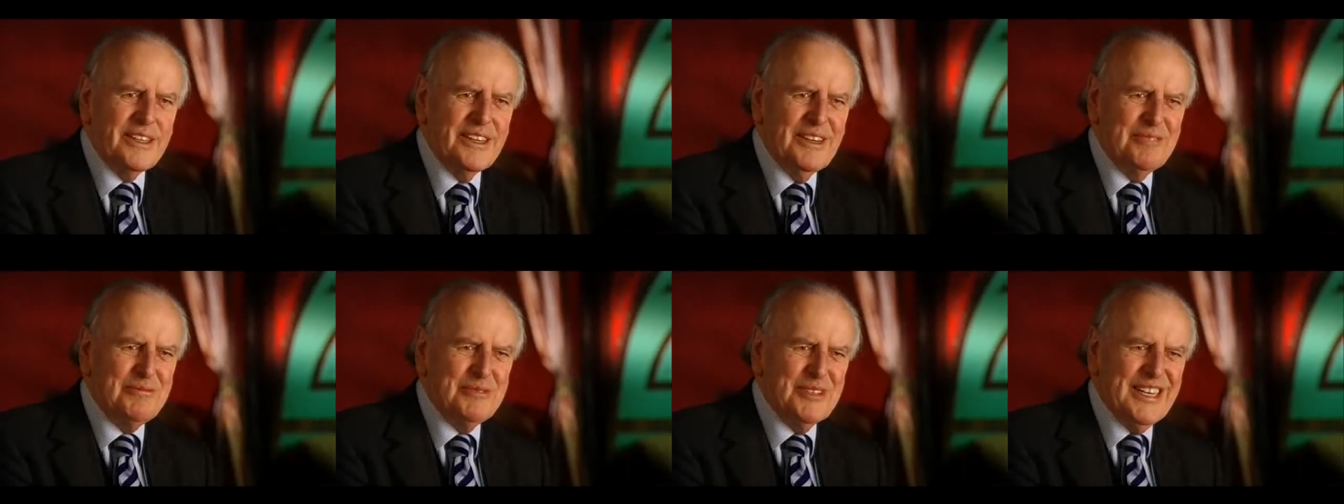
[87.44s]

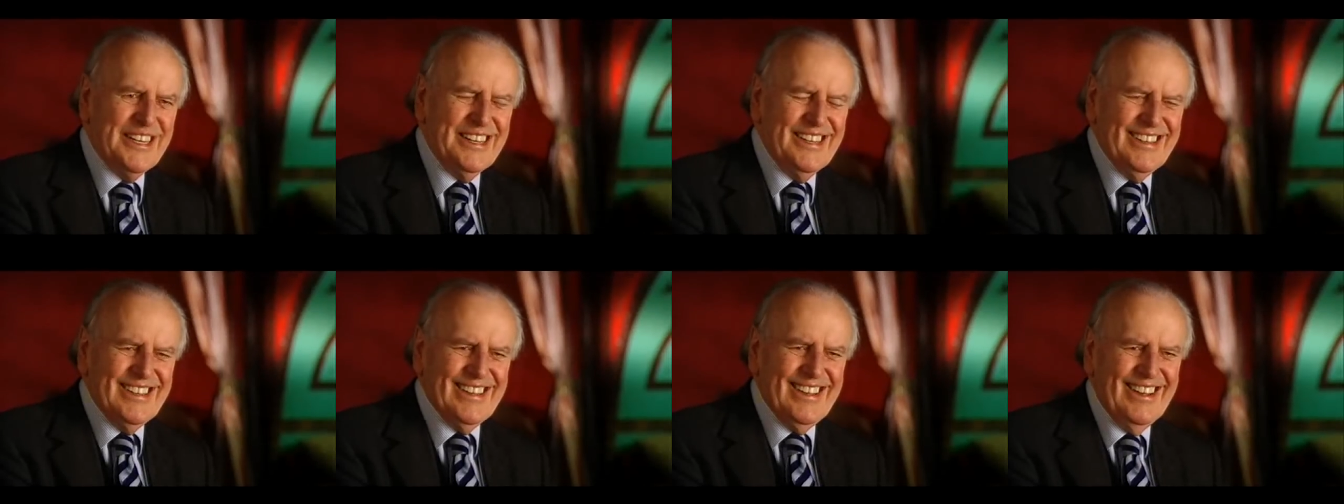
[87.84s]
I mean,
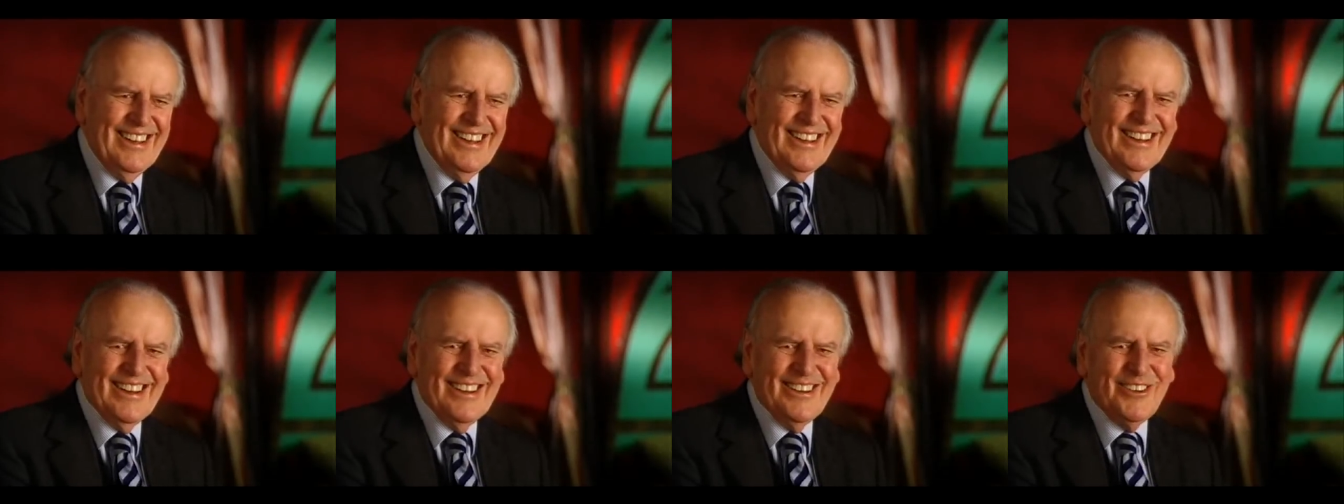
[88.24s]

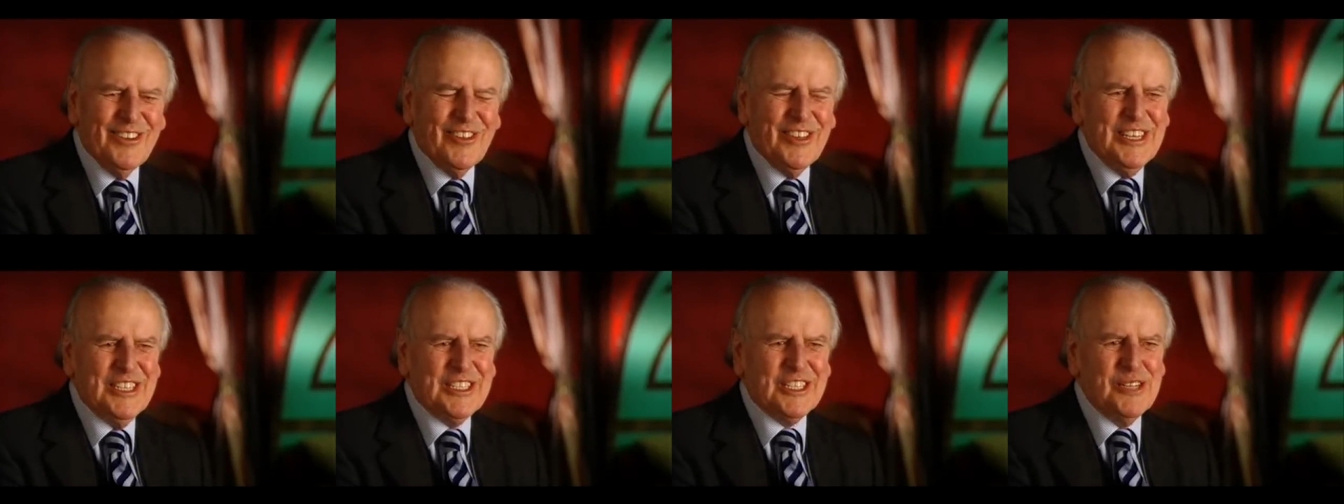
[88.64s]
who
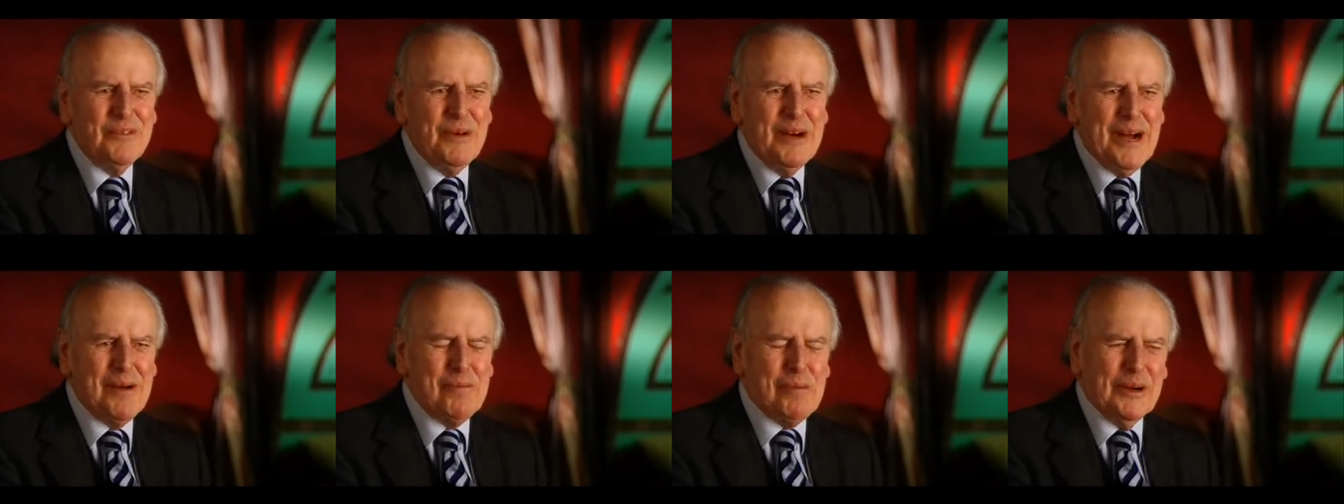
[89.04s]
thinks them
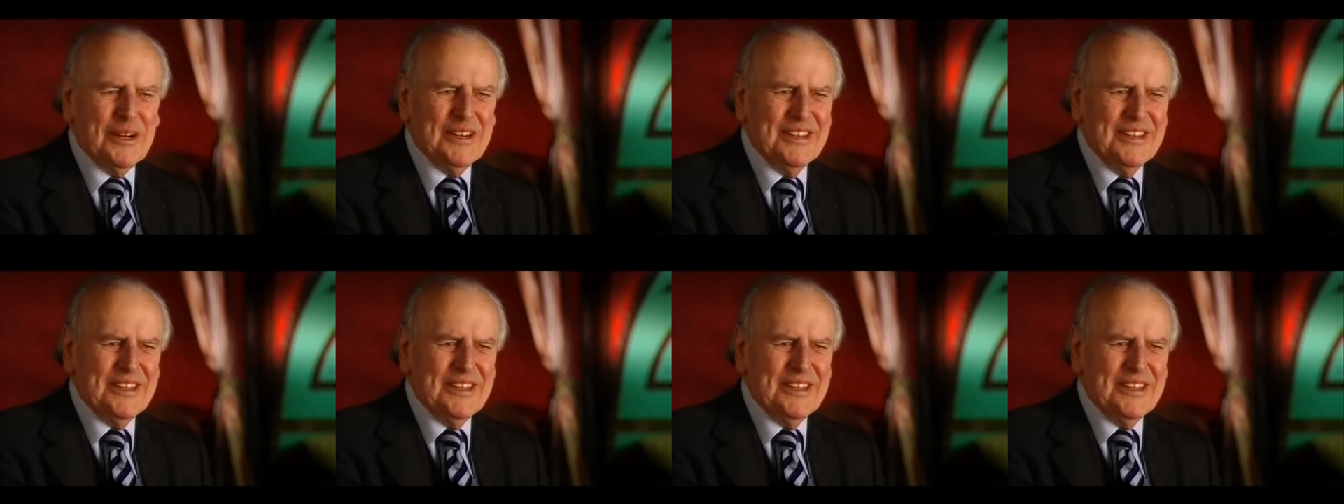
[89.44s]
up?